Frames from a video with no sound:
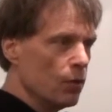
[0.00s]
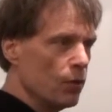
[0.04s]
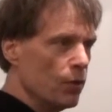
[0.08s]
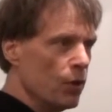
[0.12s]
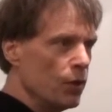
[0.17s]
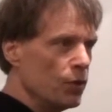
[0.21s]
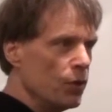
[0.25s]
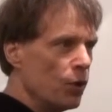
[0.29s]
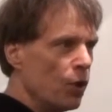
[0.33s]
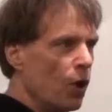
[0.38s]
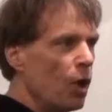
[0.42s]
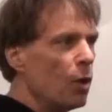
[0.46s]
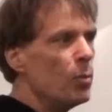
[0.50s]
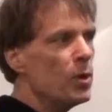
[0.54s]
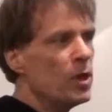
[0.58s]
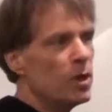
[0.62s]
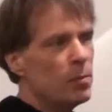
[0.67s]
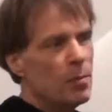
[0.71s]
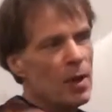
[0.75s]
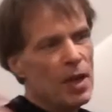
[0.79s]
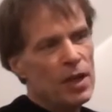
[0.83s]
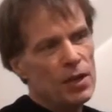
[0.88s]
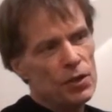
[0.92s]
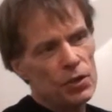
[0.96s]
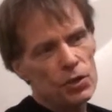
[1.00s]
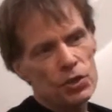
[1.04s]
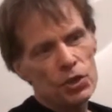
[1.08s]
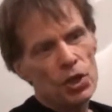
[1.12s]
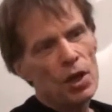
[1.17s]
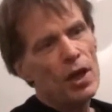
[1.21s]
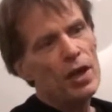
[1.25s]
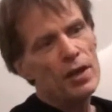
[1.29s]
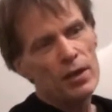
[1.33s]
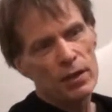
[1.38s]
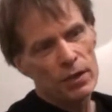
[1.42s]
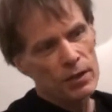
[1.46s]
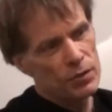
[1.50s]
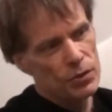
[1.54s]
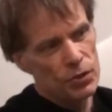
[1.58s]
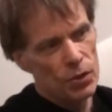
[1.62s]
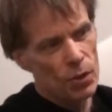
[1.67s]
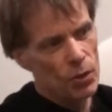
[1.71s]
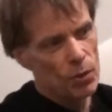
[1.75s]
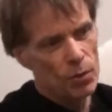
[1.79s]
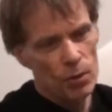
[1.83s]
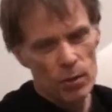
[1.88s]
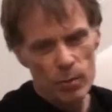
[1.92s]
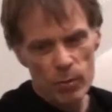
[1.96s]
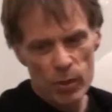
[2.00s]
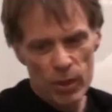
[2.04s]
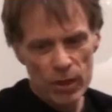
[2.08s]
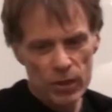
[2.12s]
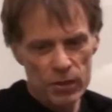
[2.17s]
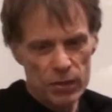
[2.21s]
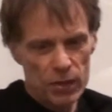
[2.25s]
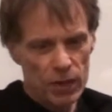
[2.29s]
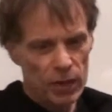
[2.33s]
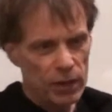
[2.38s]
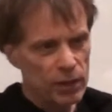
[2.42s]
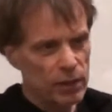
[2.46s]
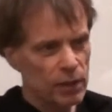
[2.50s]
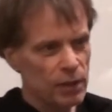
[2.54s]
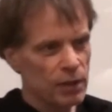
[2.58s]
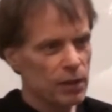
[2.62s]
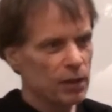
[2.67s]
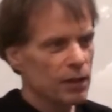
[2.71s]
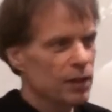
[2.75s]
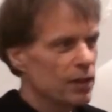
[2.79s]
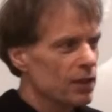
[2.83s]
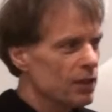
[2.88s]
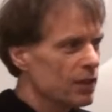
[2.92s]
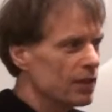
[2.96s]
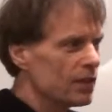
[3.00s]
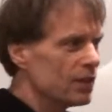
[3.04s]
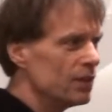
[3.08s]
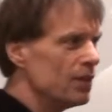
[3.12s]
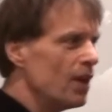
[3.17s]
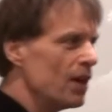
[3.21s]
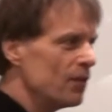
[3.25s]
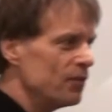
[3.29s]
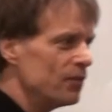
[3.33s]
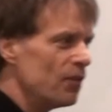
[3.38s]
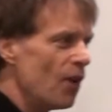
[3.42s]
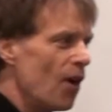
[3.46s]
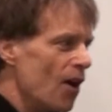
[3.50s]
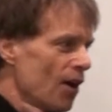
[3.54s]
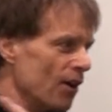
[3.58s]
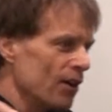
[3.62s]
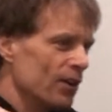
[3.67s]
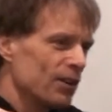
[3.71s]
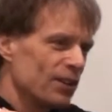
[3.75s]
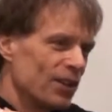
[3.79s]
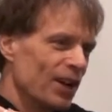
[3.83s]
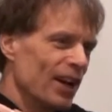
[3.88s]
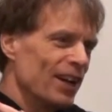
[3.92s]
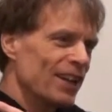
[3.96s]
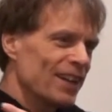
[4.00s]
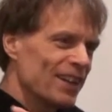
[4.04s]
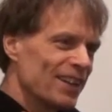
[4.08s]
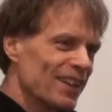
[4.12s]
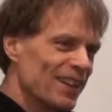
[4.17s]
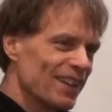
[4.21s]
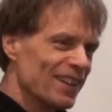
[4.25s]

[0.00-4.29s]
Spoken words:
They're all being made in China, so I mean it's like not far, right?